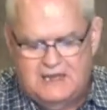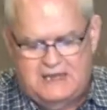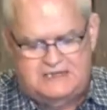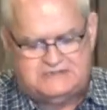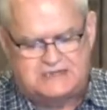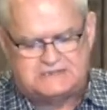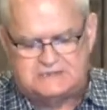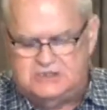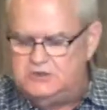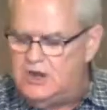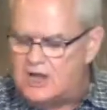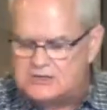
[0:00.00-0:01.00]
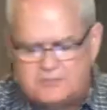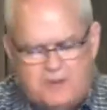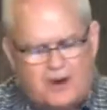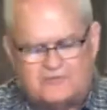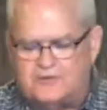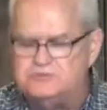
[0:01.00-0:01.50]
He says, do not
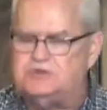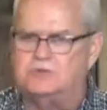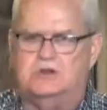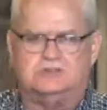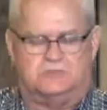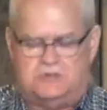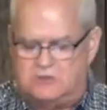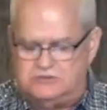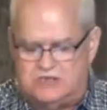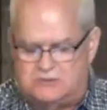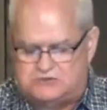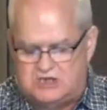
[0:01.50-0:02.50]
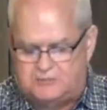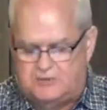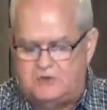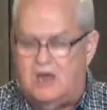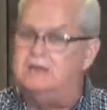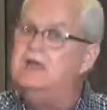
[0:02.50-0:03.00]
depart from Jerusalem. Don't jump ship
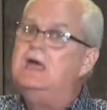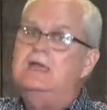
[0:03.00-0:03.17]
and run.